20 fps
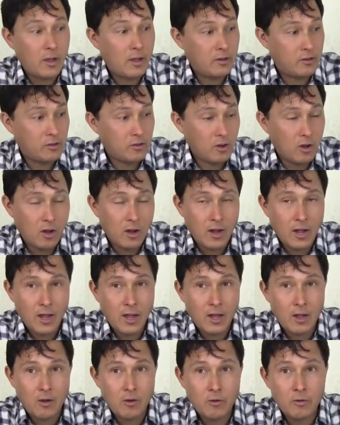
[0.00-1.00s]
I saw
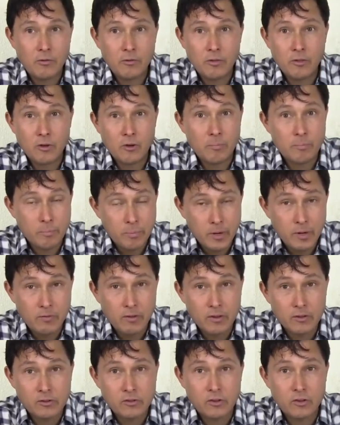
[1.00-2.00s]
how their
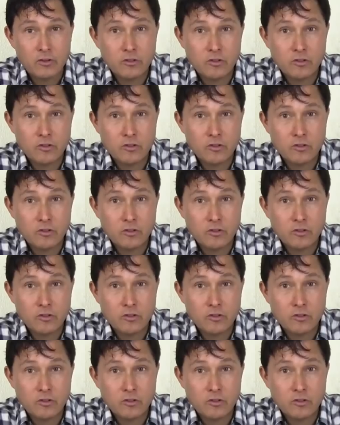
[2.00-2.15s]
previous